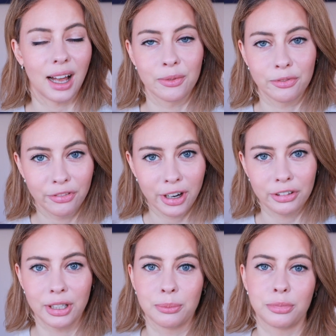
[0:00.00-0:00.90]
I'm
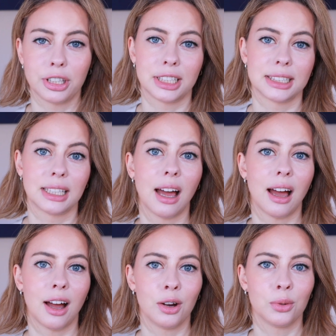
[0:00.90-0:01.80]
very impressed
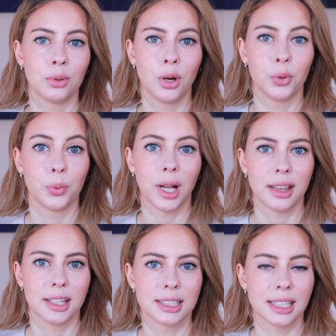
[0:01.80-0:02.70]
how
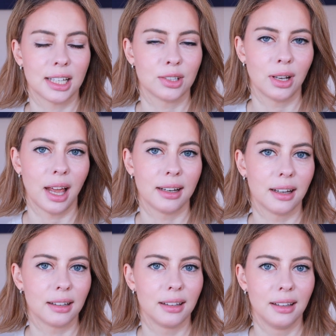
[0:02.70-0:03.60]
well this tattoo
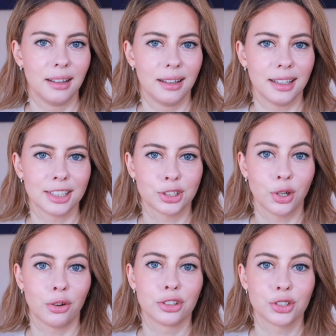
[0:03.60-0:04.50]
liner is
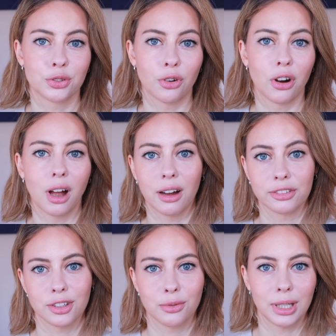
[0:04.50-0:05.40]
going strong
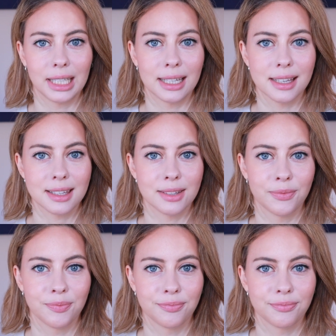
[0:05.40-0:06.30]
after 3 years.